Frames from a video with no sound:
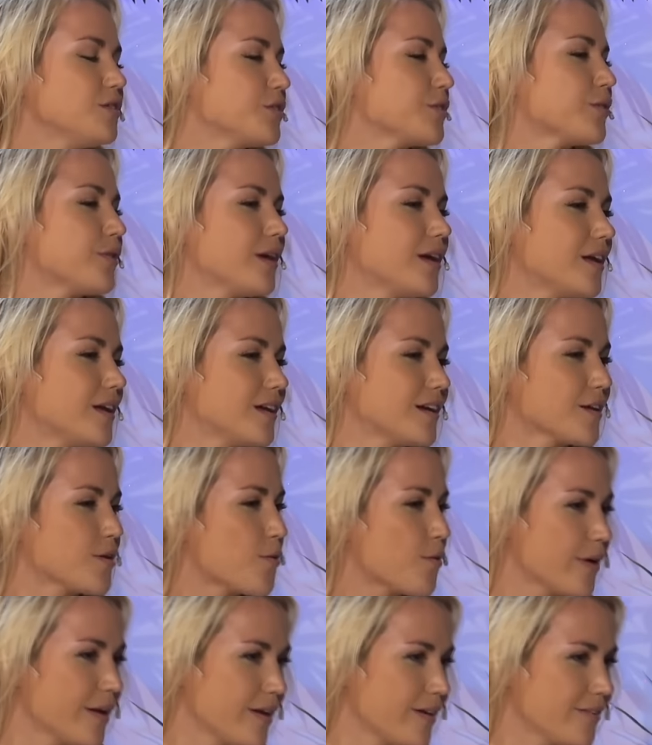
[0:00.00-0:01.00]
you create a
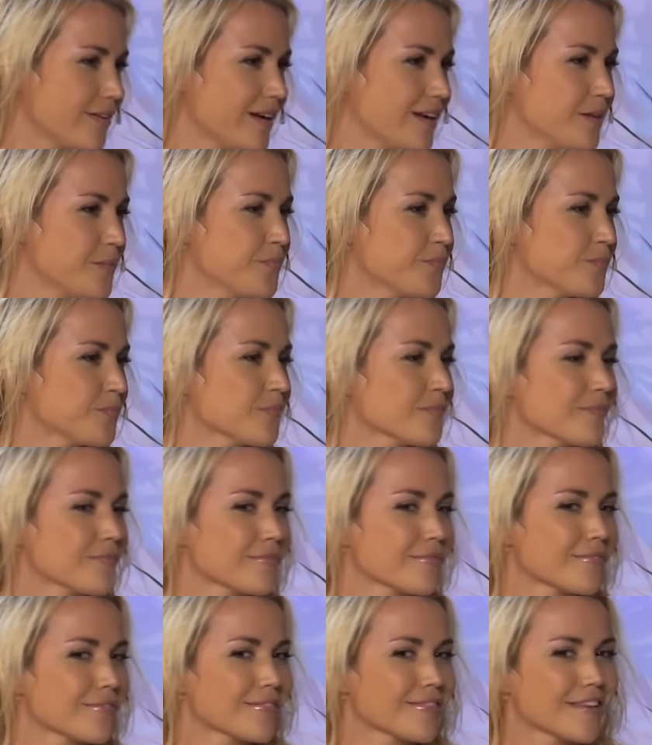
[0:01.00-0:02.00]
coin, right? Uh-huh
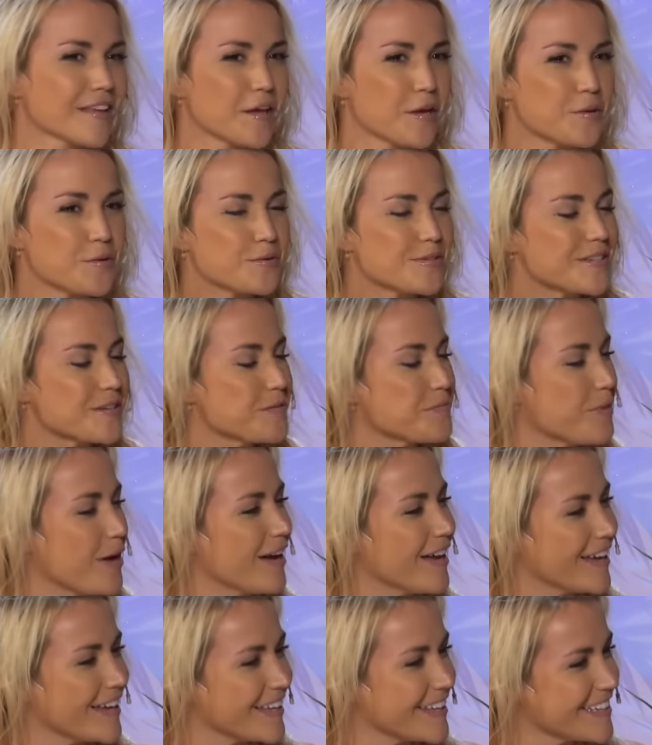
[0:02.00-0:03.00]
Who's gonna
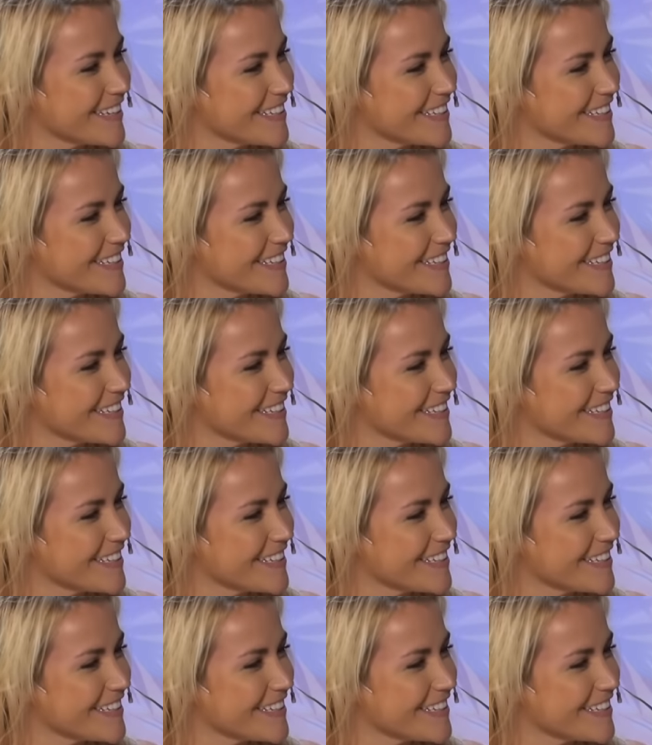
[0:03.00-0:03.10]
buy it?